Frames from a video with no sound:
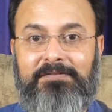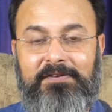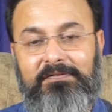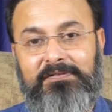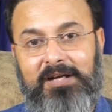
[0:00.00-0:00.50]
the
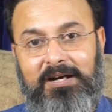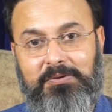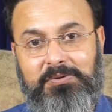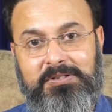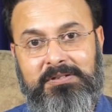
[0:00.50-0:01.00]
5th
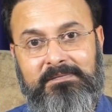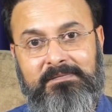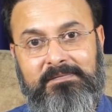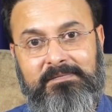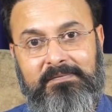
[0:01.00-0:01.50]
house.
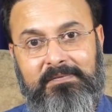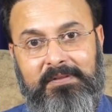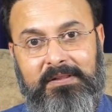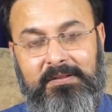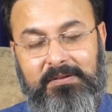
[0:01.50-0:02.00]

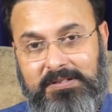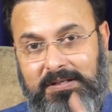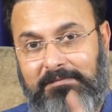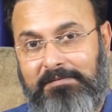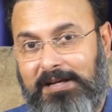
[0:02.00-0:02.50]
So
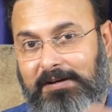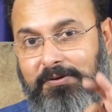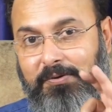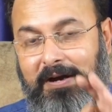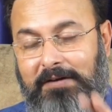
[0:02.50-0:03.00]
somewhere
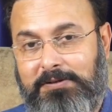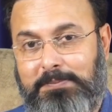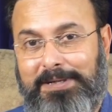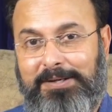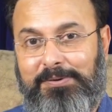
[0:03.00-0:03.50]
you have
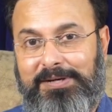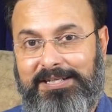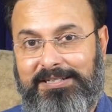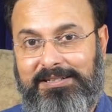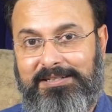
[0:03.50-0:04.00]

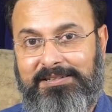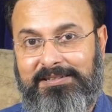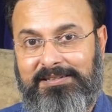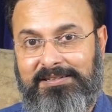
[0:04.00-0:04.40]
speculated,